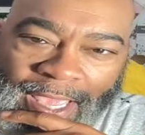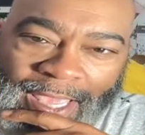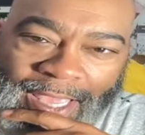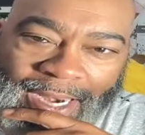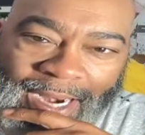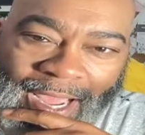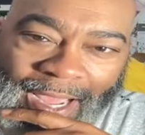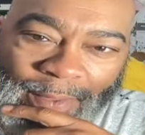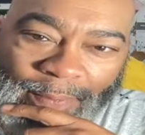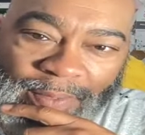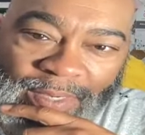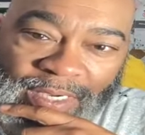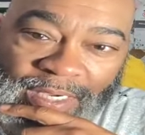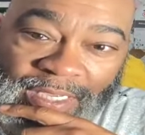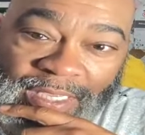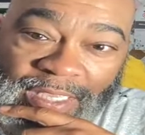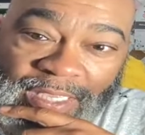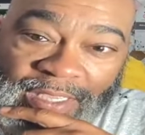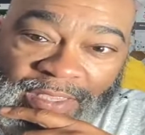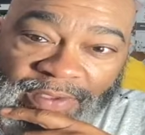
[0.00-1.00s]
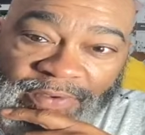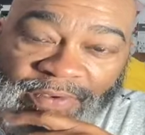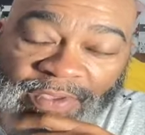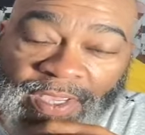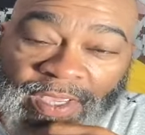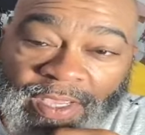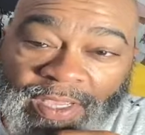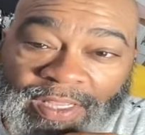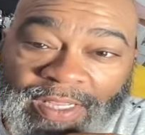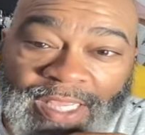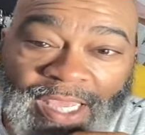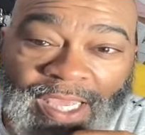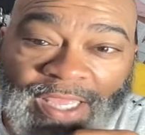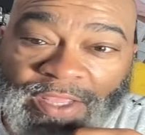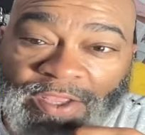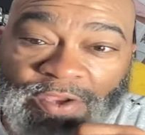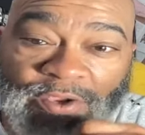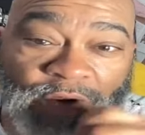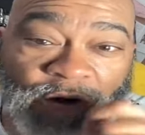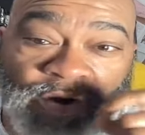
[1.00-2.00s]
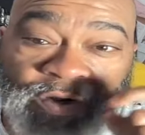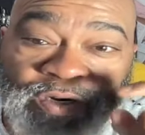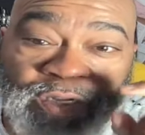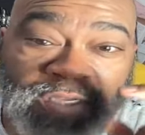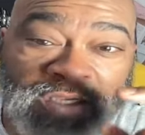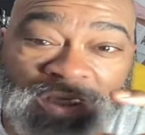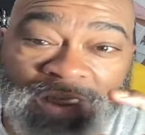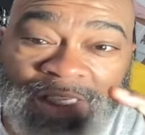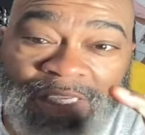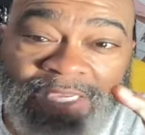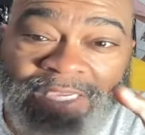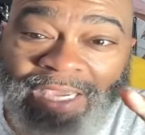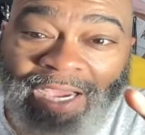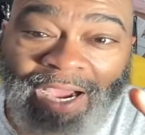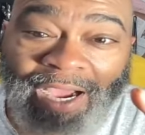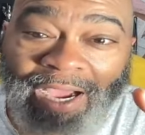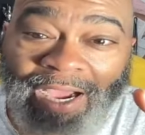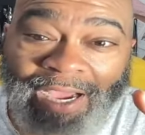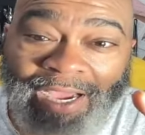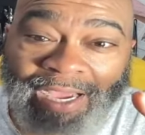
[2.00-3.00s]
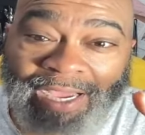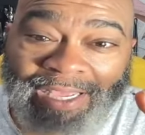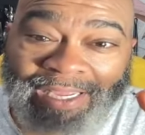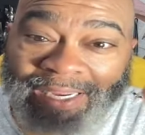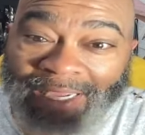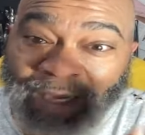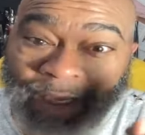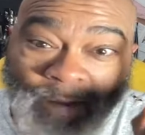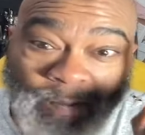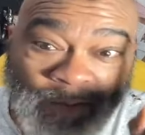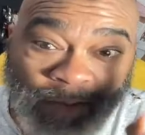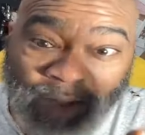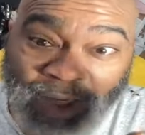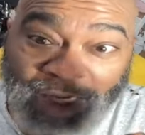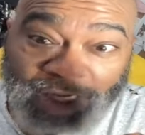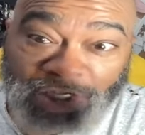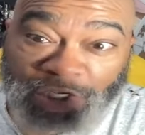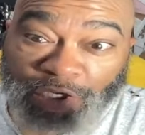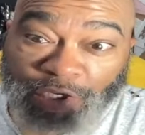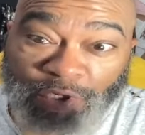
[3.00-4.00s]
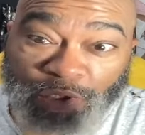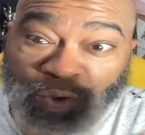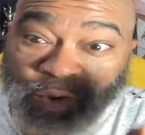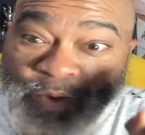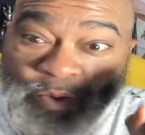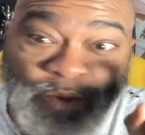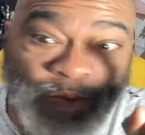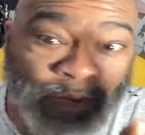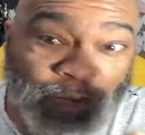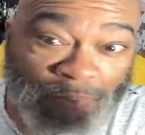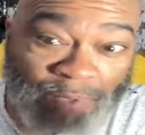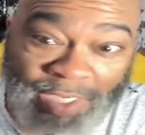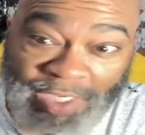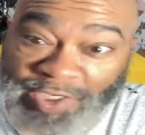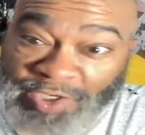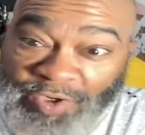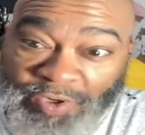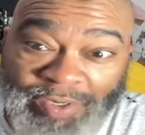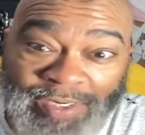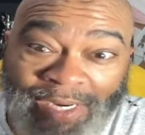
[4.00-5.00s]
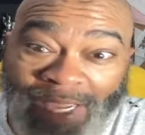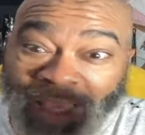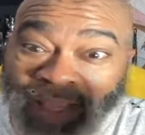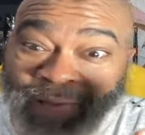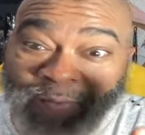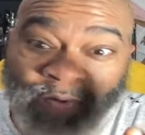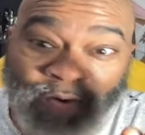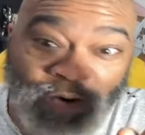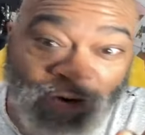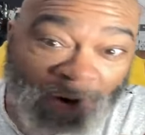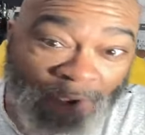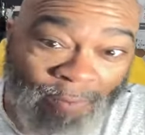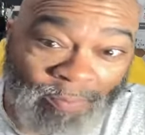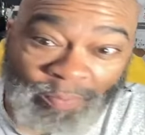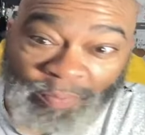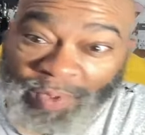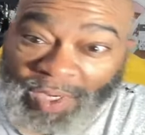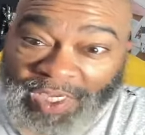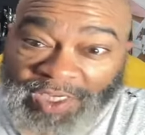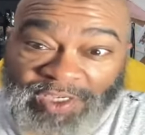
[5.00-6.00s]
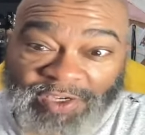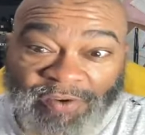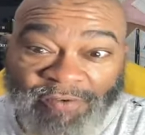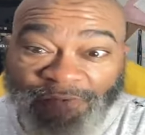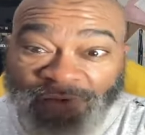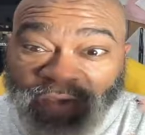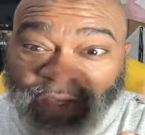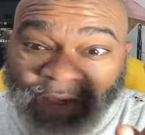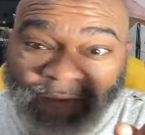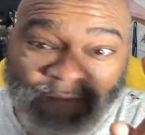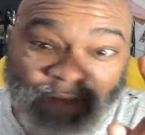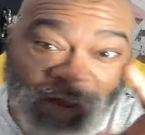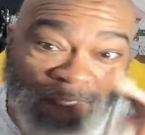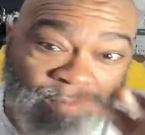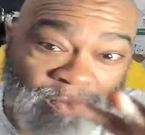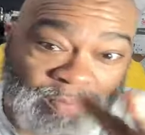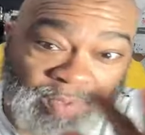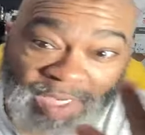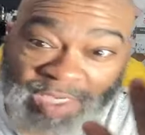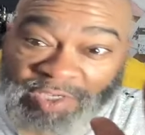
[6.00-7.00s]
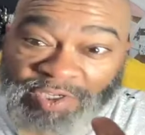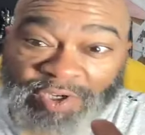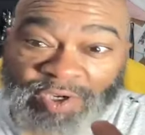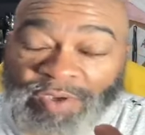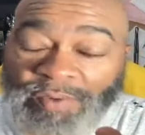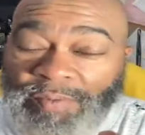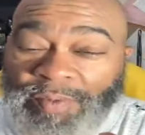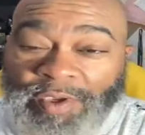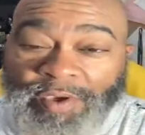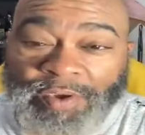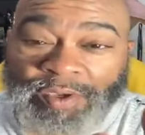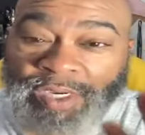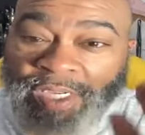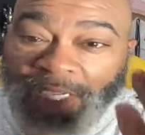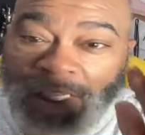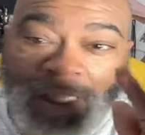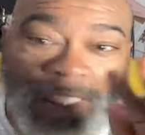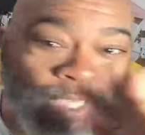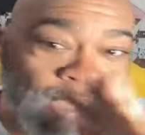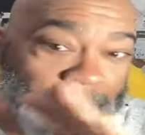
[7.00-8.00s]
And I believe that you're going to see God bless you, bless your neighbor, bless your family, bless your community